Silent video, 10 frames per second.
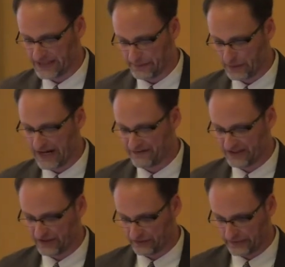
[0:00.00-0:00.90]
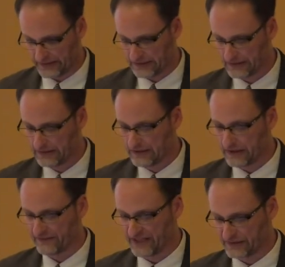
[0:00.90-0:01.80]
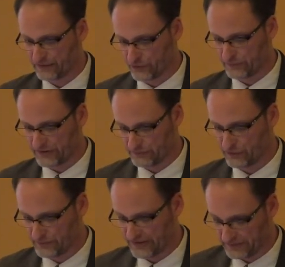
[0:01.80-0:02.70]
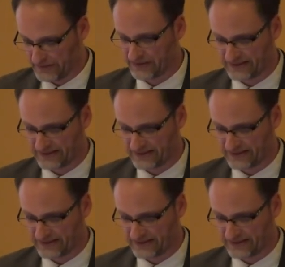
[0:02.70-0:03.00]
the demographic history of nonconformist movements, but the